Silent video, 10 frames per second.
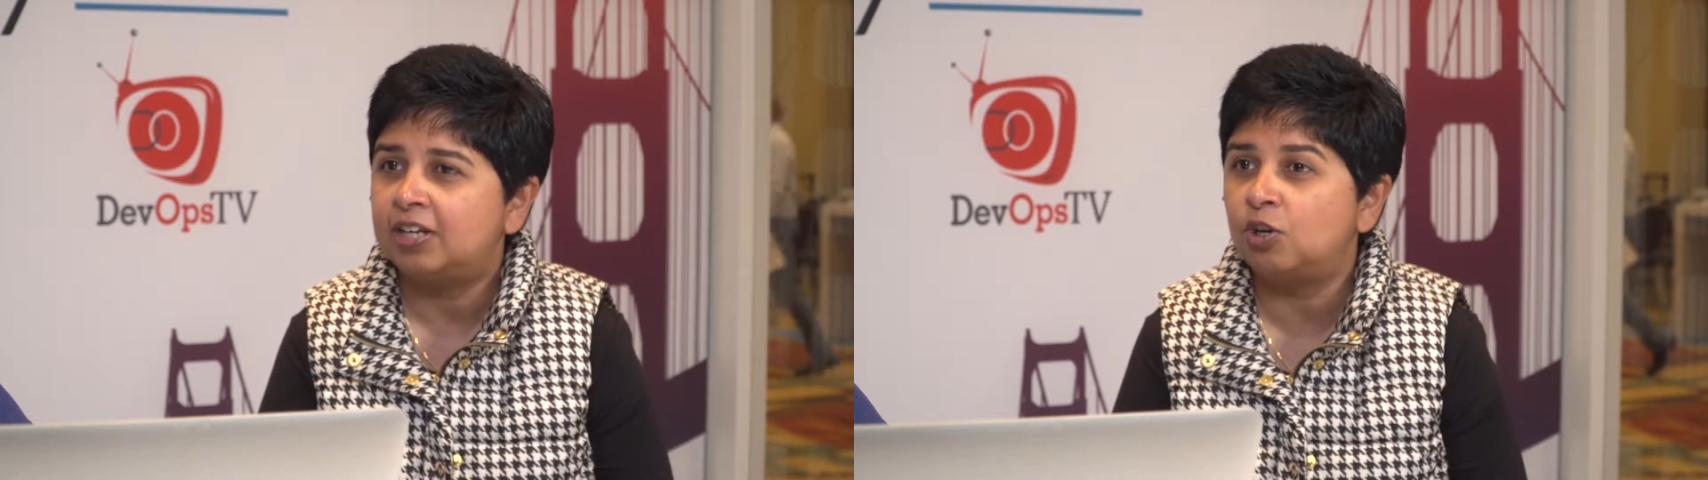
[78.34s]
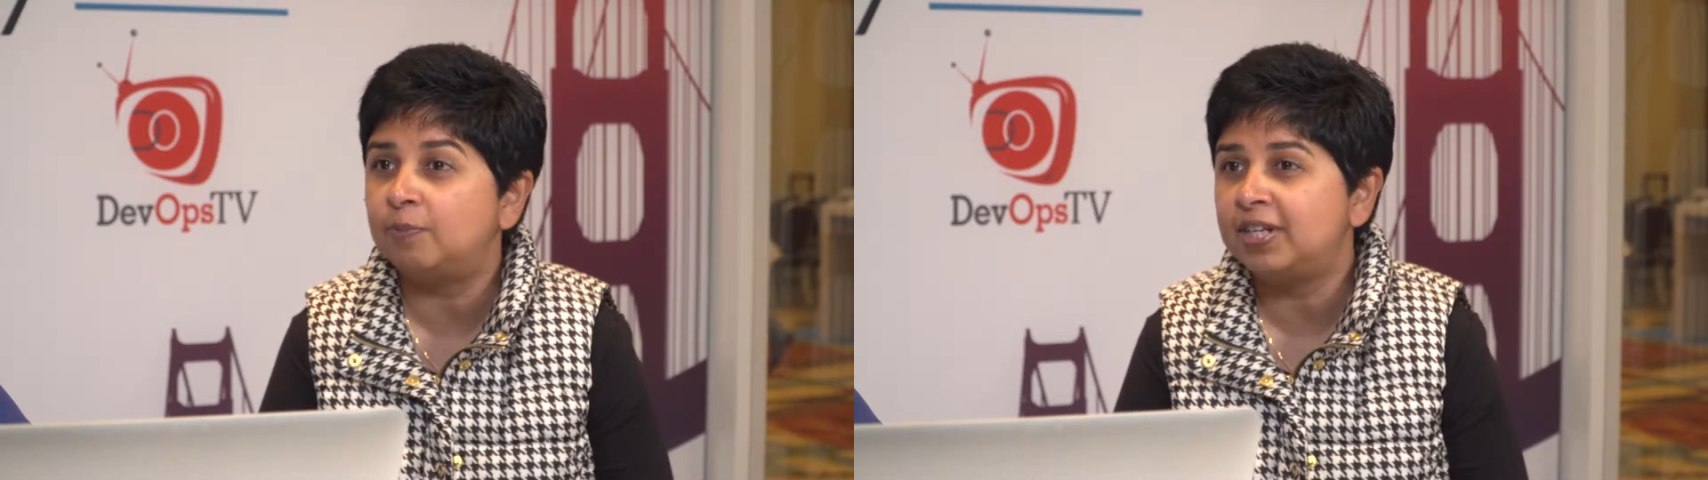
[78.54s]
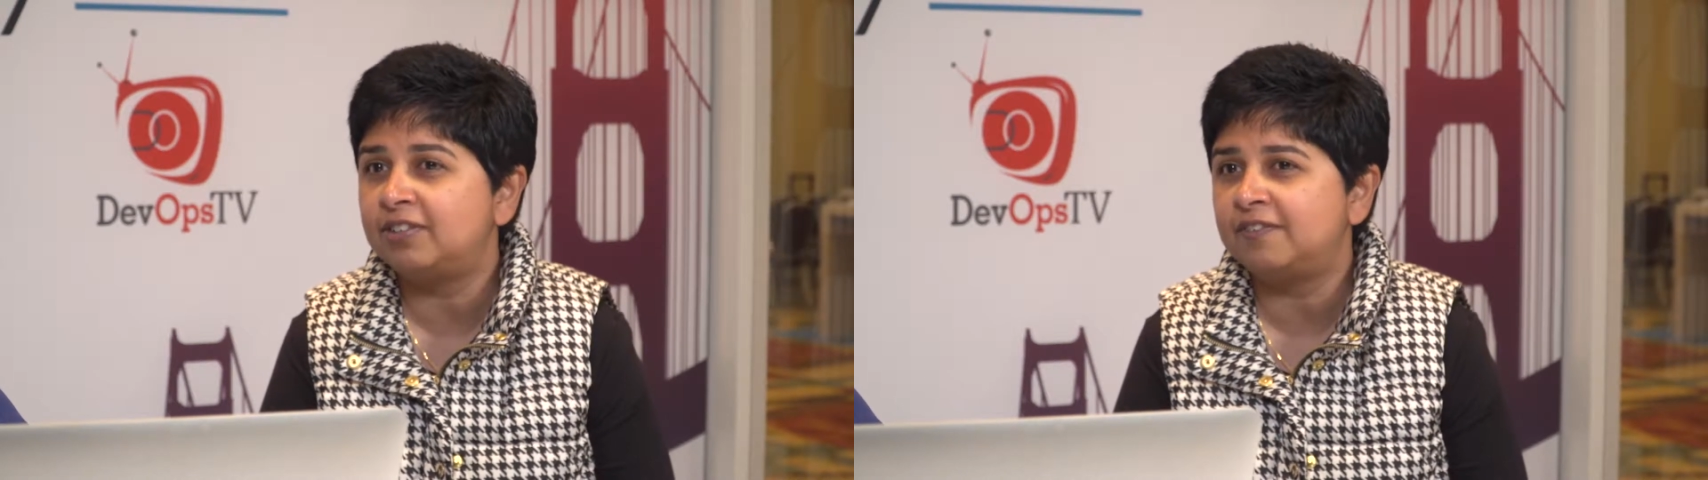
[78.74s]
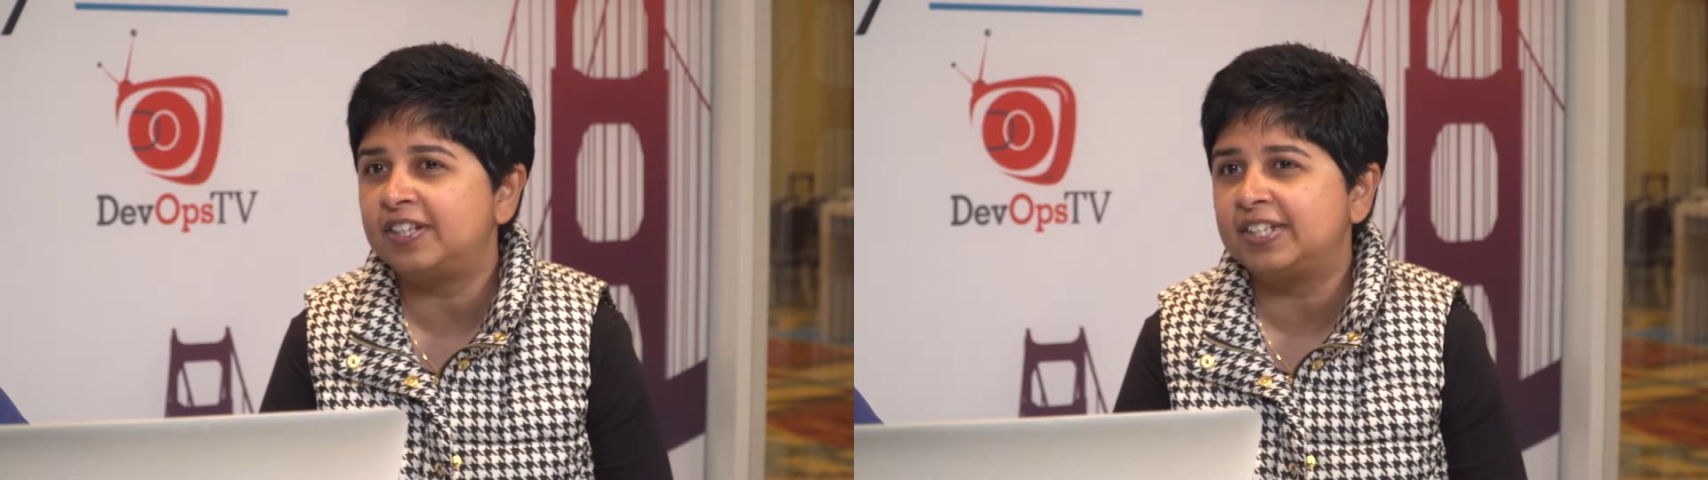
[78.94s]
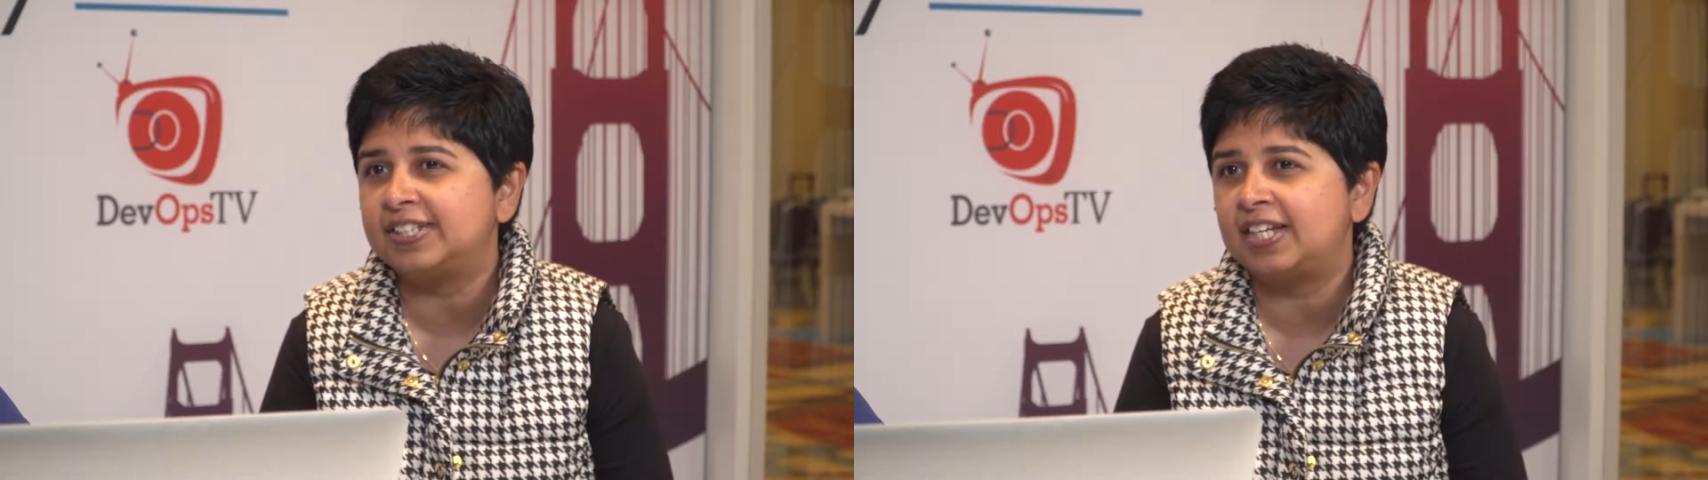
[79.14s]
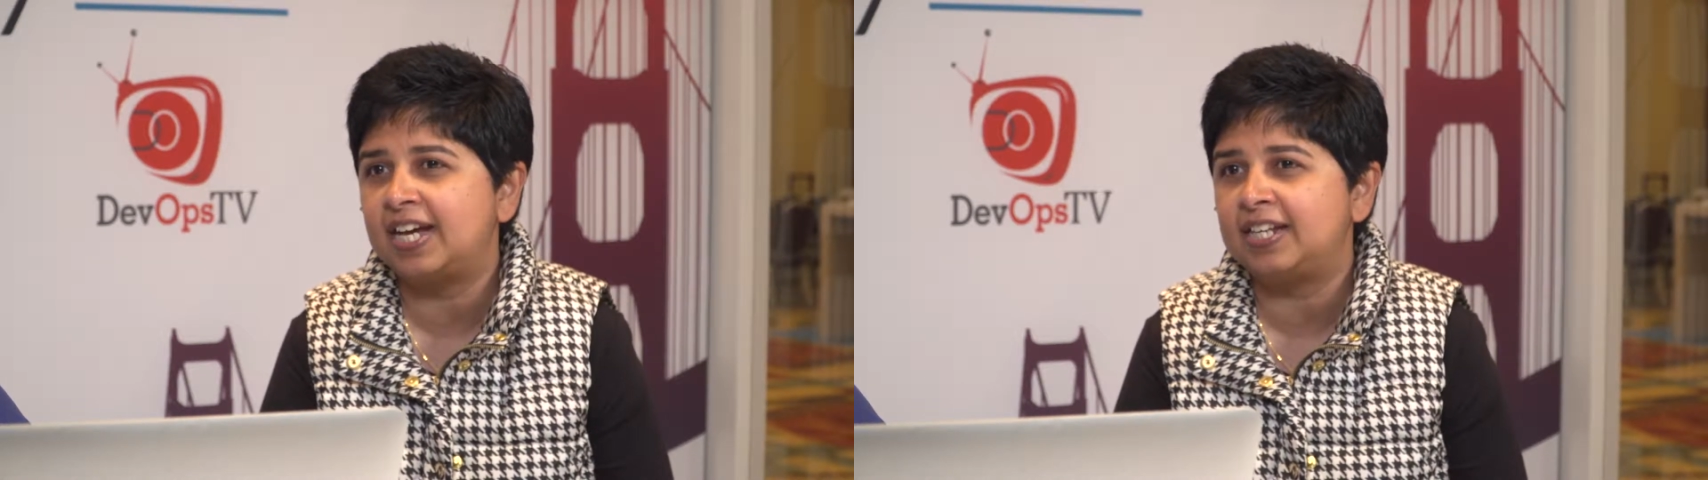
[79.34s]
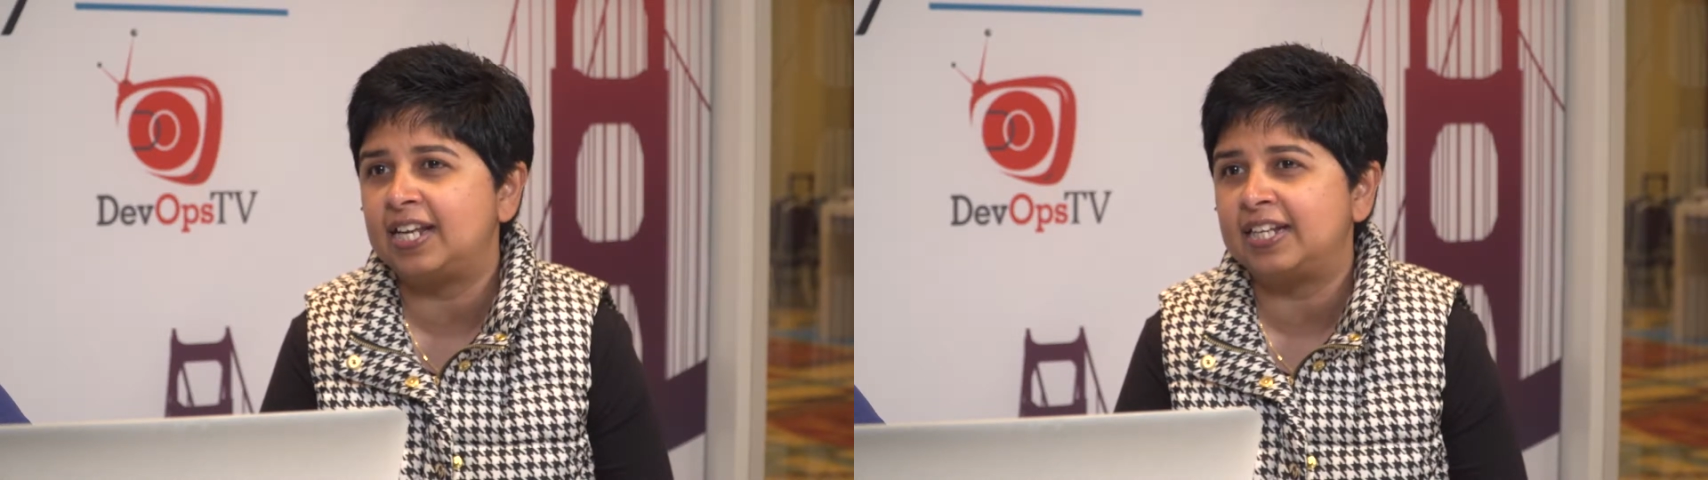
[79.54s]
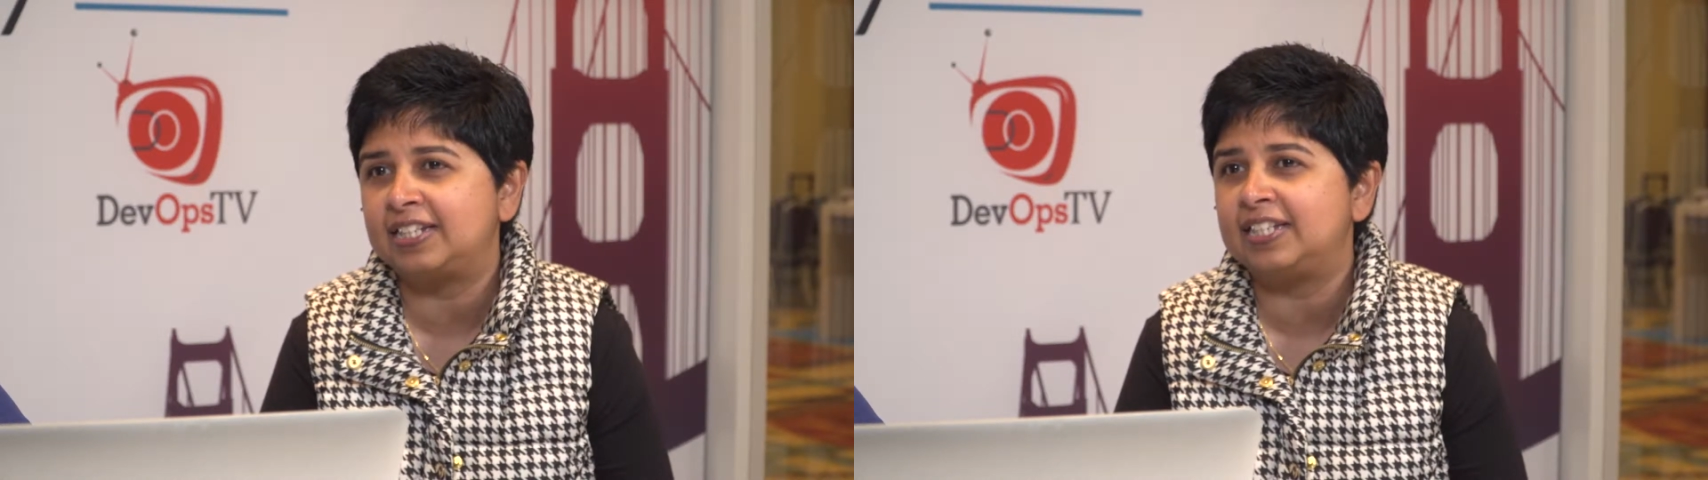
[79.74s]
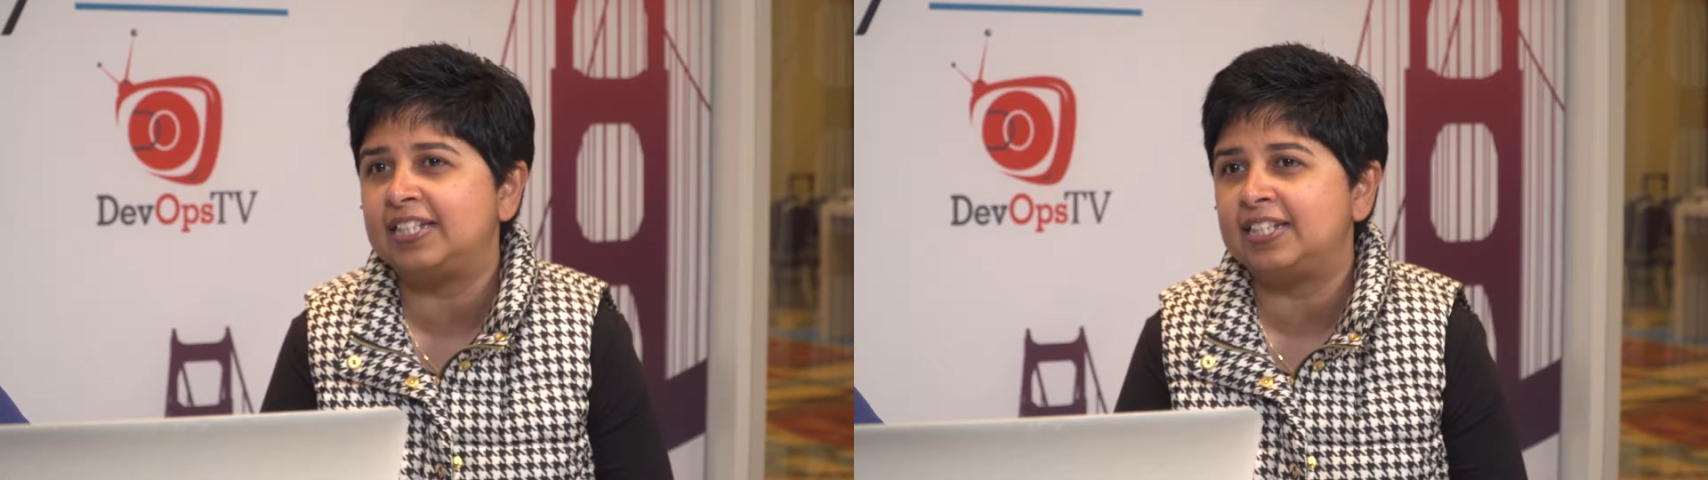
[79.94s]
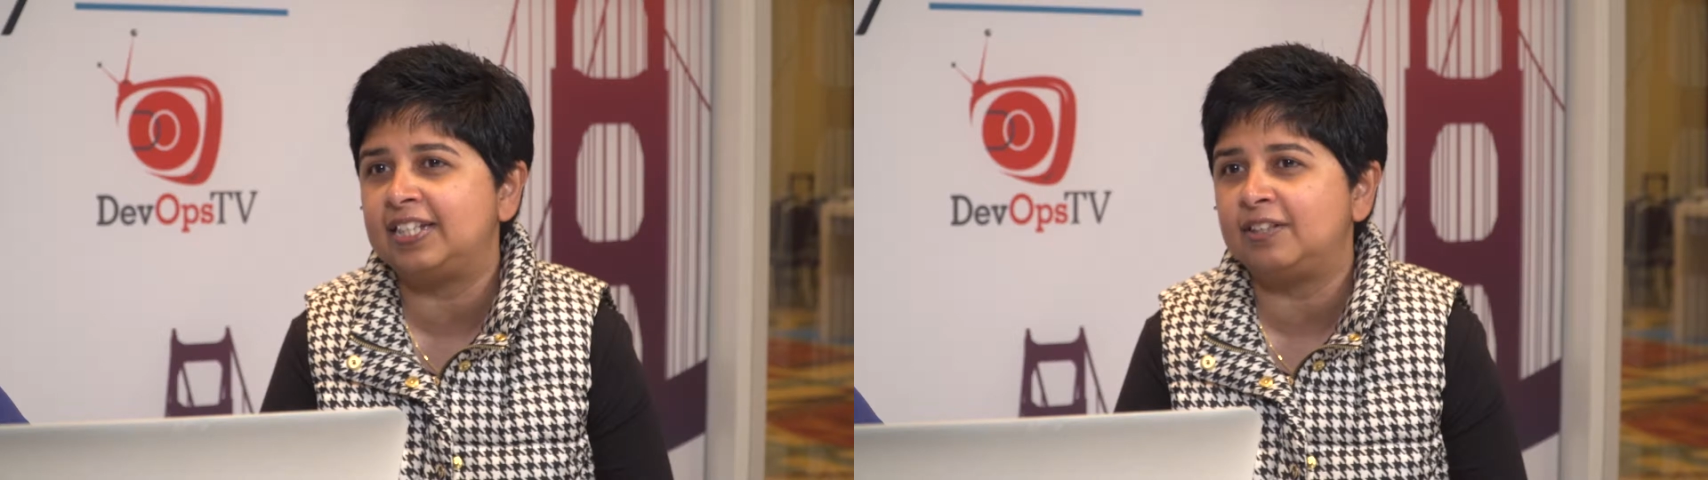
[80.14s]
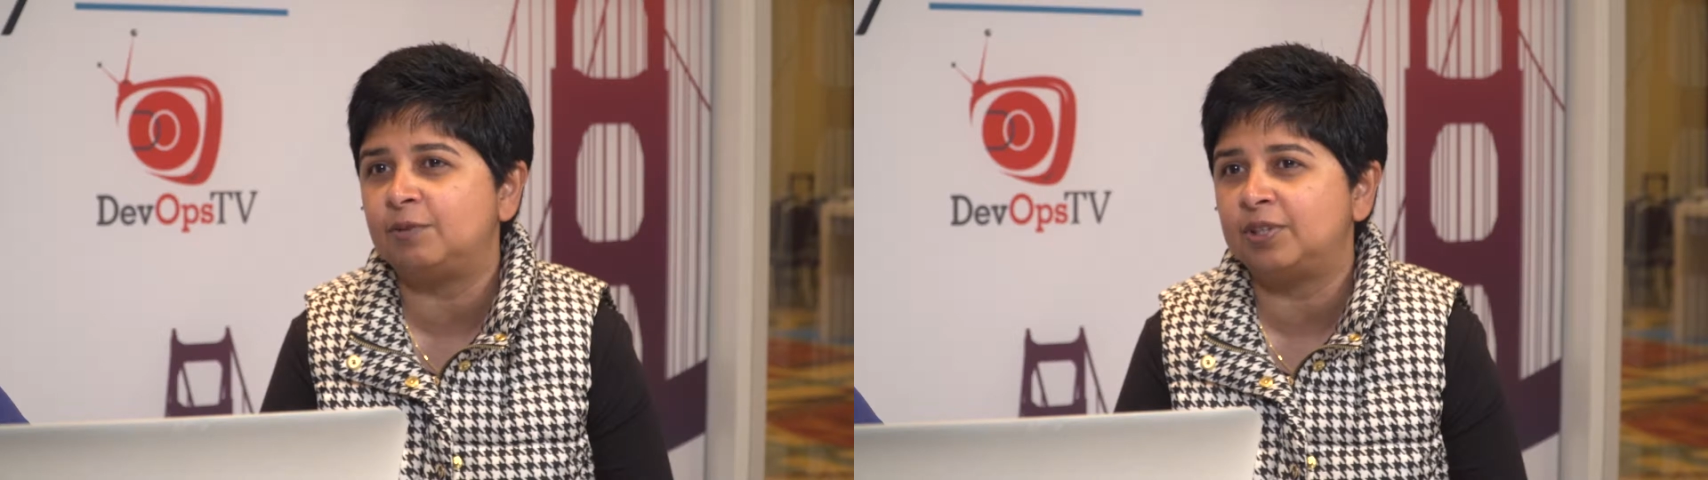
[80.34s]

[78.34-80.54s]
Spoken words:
Domain-driven design, like DDD,